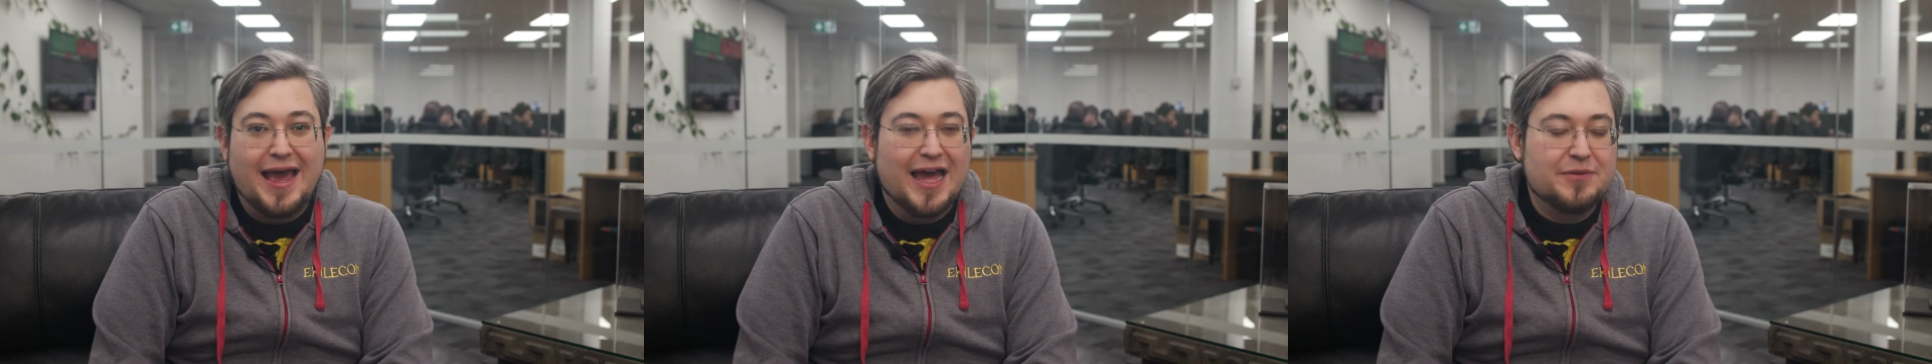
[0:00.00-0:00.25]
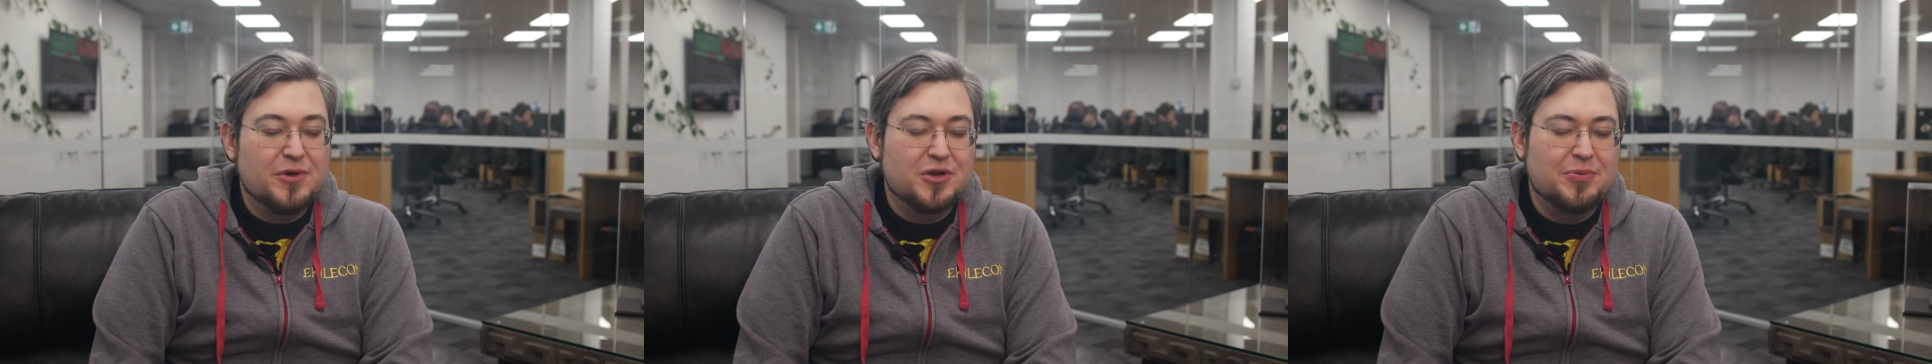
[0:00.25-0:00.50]

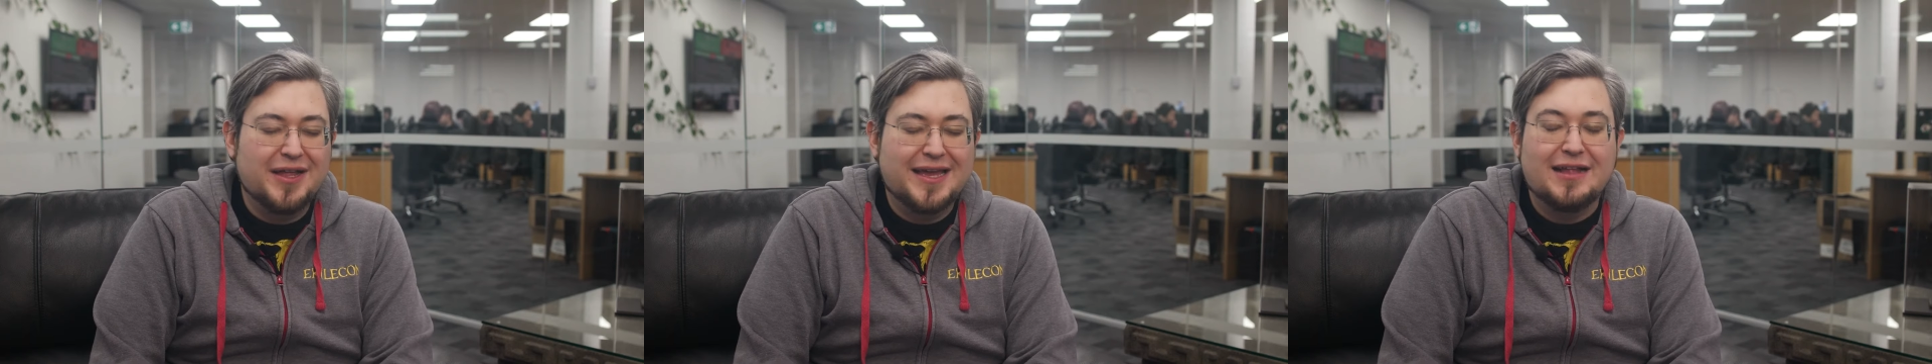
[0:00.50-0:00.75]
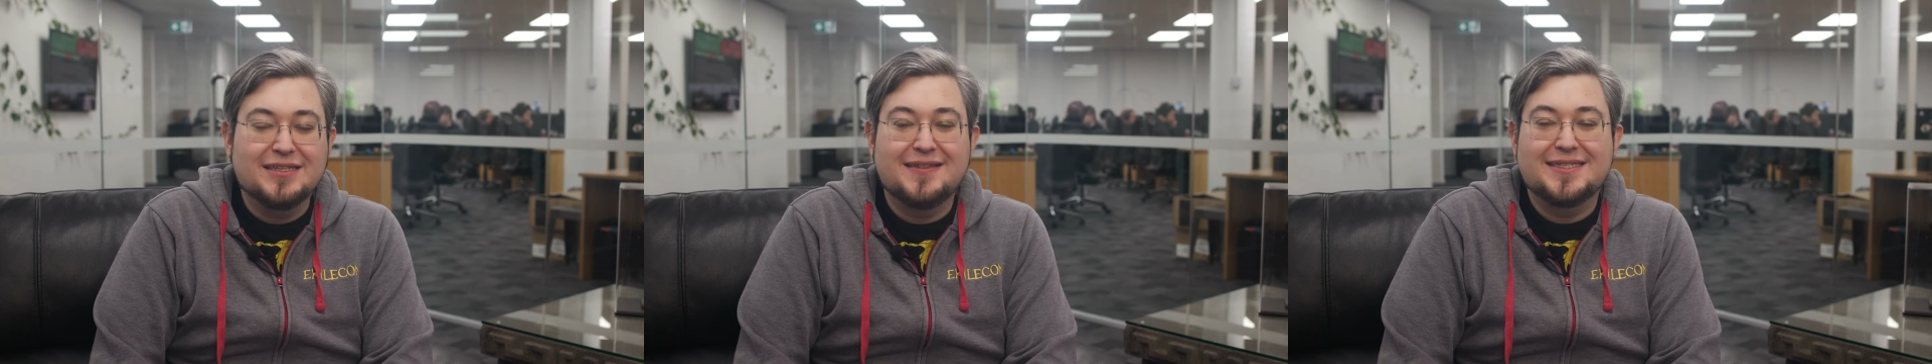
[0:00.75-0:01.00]
How do multiple
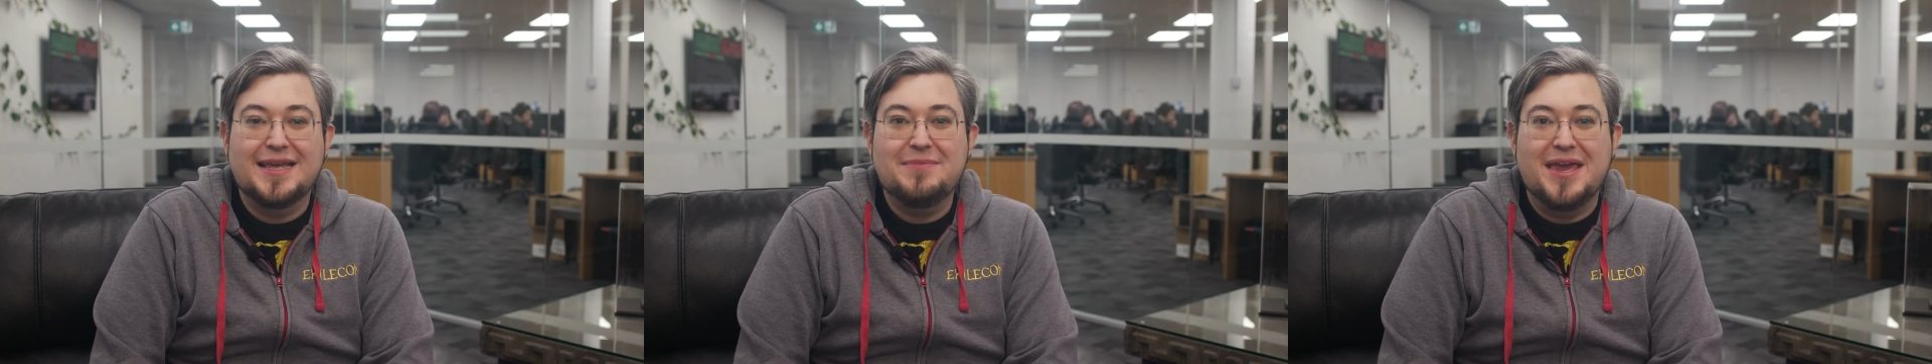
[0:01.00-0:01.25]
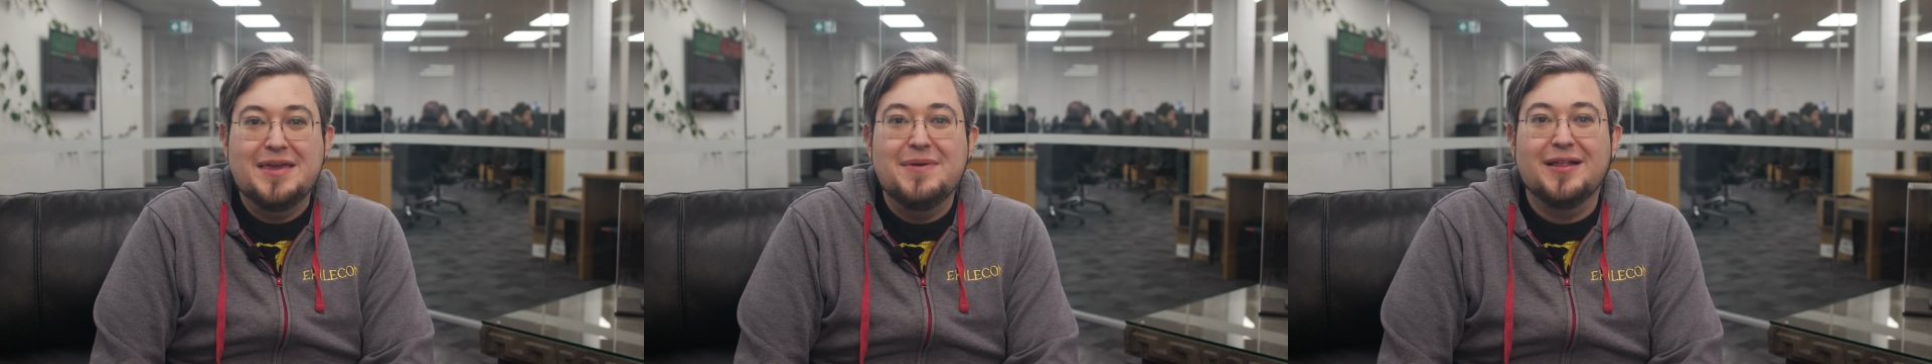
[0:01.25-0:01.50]
accounts get the same
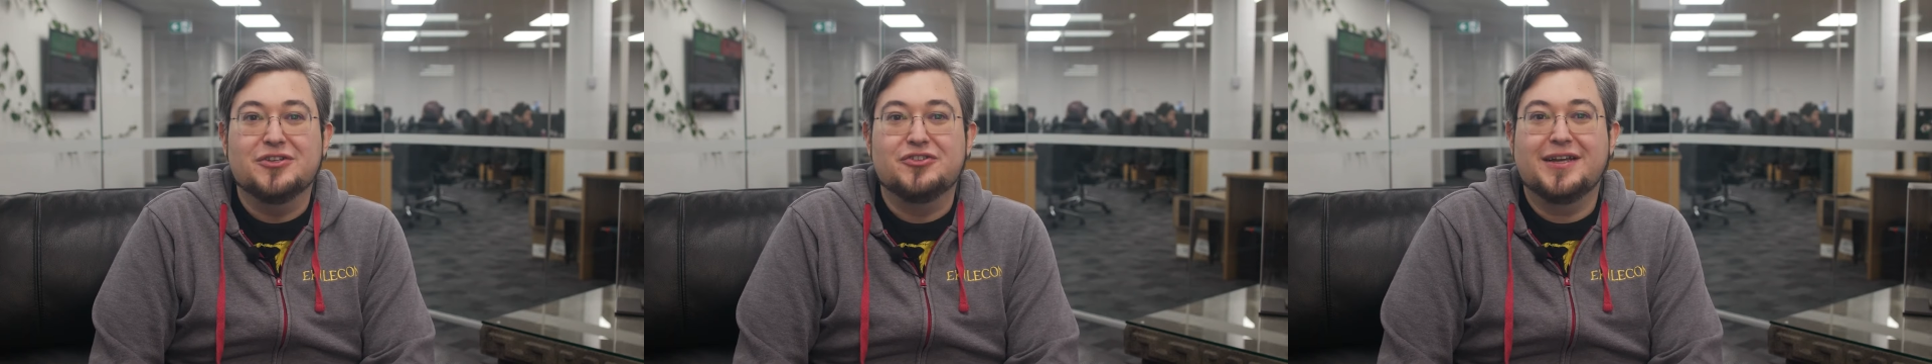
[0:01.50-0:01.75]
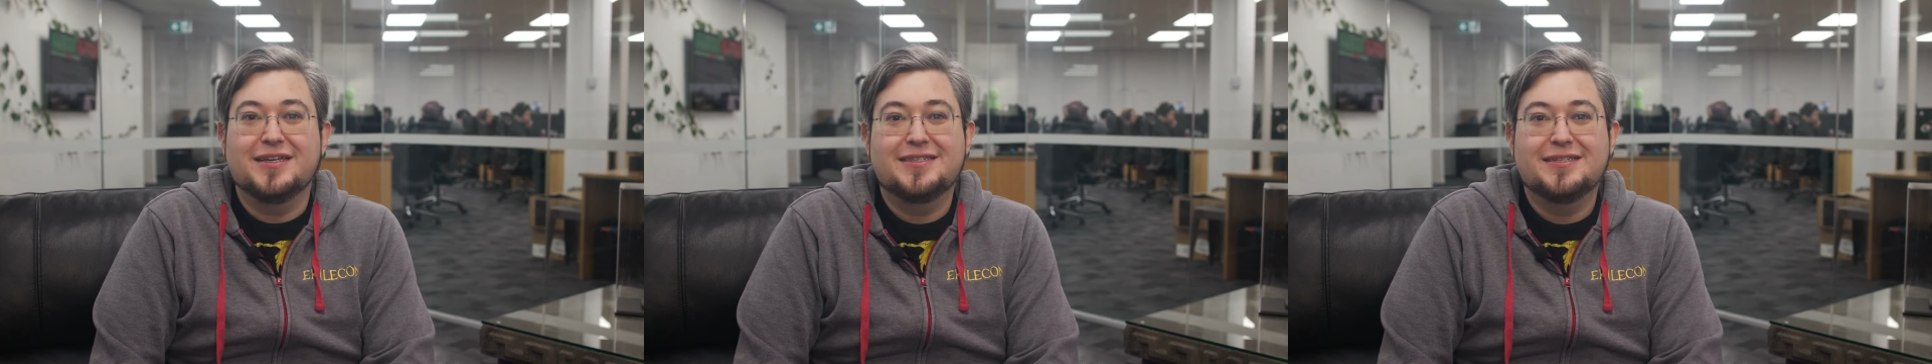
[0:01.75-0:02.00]
email
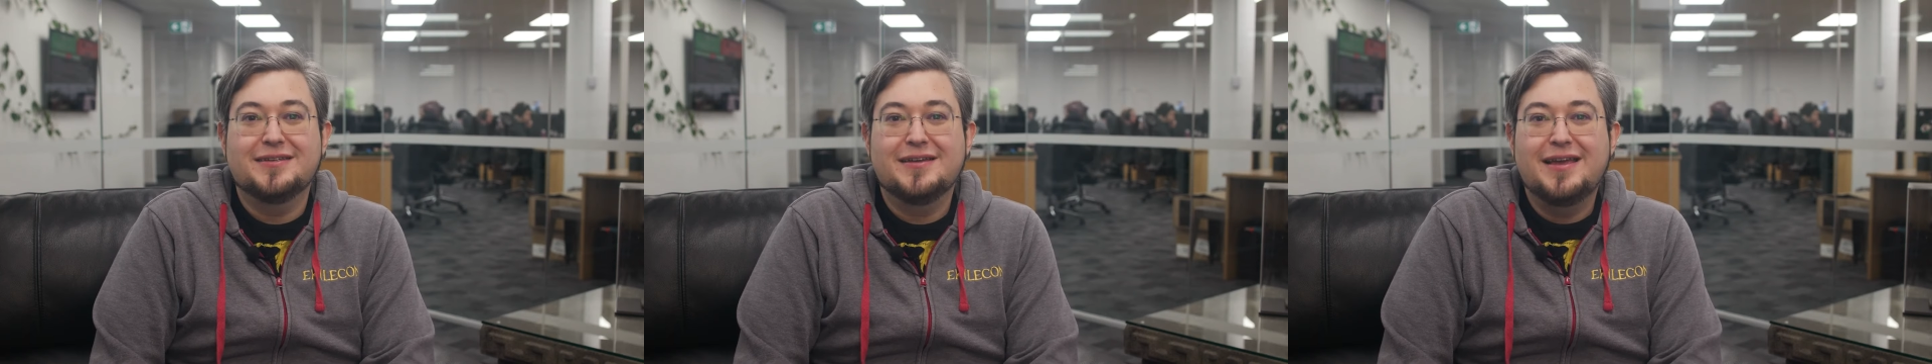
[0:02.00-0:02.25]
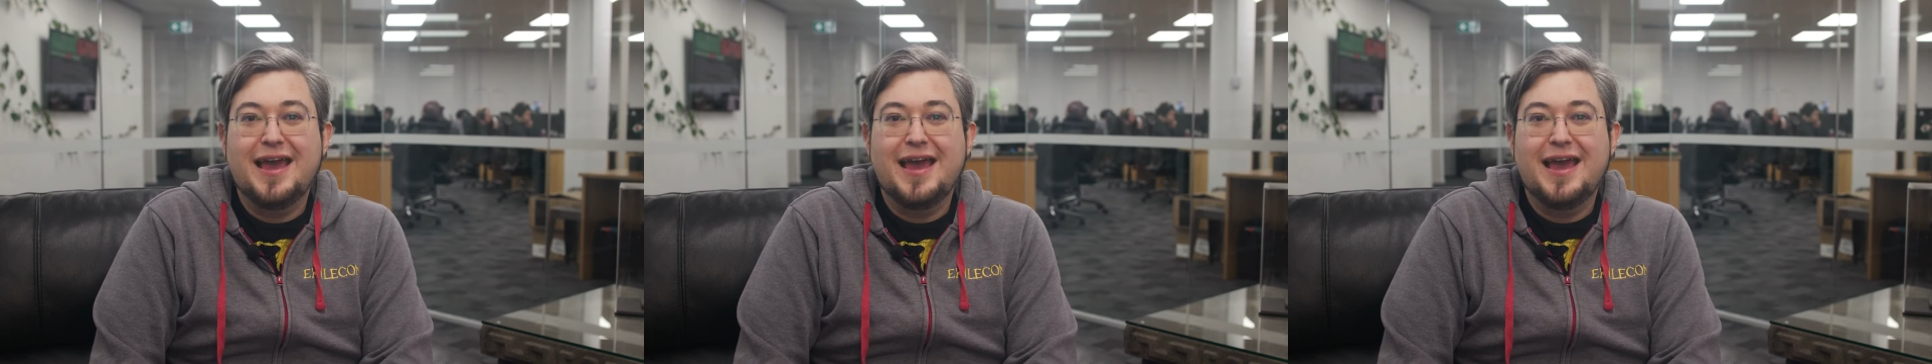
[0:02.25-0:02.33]
address?